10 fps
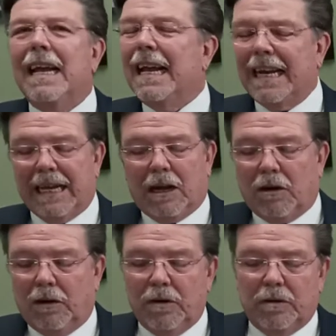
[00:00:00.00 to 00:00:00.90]
It
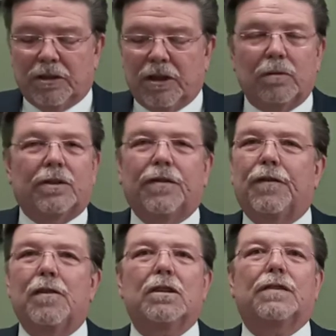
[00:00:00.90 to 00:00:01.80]
includes those
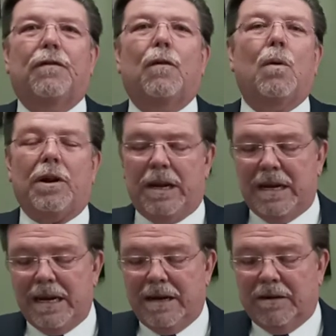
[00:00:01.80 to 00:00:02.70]
first 40
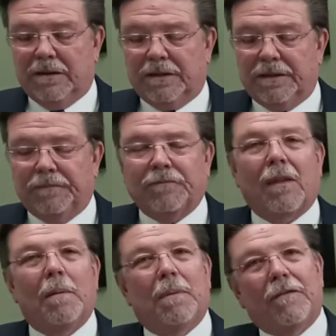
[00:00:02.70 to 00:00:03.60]
years,
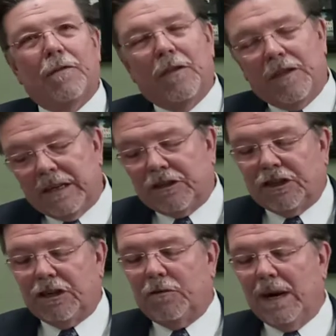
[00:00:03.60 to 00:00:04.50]
but for this
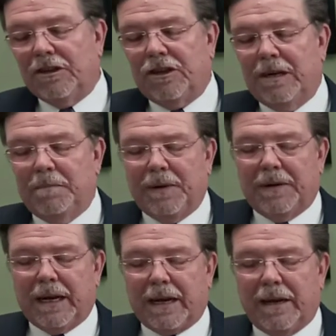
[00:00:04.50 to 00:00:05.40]
generation in
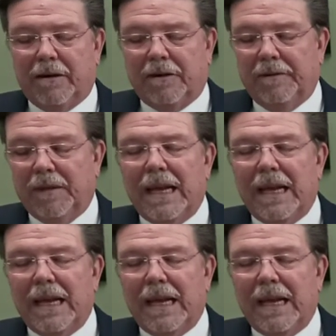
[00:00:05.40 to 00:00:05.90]
particular,